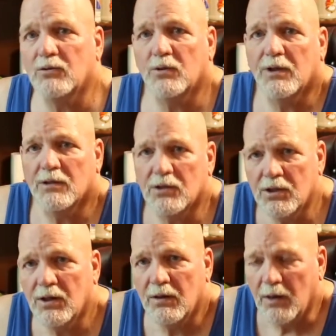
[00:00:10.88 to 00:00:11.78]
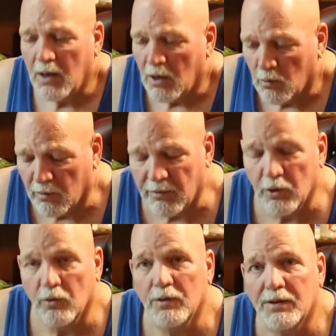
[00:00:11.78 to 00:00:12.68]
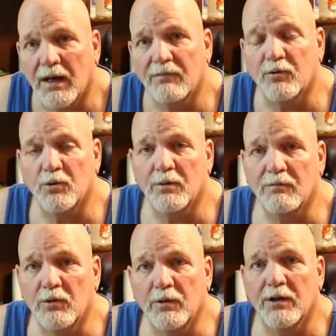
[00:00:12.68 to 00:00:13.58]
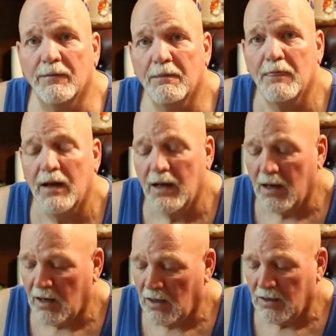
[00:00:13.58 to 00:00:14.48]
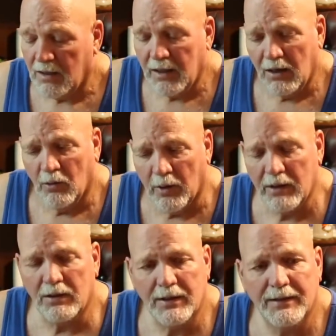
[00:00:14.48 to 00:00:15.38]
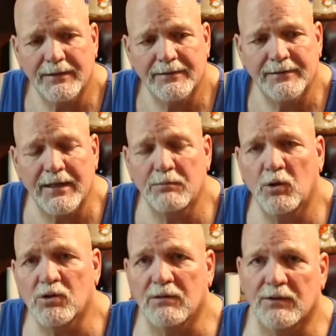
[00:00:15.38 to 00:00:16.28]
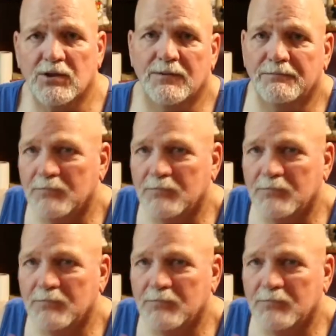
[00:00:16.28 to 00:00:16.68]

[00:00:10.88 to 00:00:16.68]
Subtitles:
to another review. Time for a review here. Well, like most of us,